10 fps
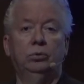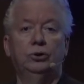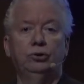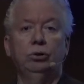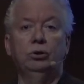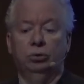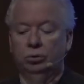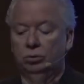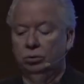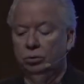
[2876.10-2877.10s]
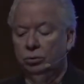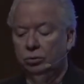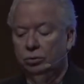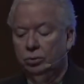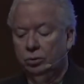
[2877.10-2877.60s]
It's true.
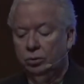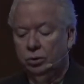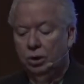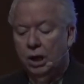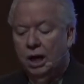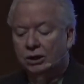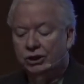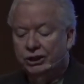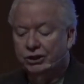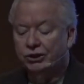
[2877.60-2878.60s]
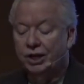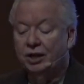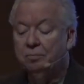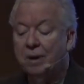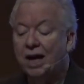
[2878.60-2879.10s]
Jesus said
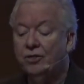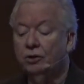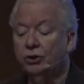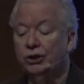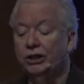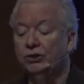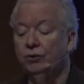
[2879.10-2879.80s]
in Matthew 6,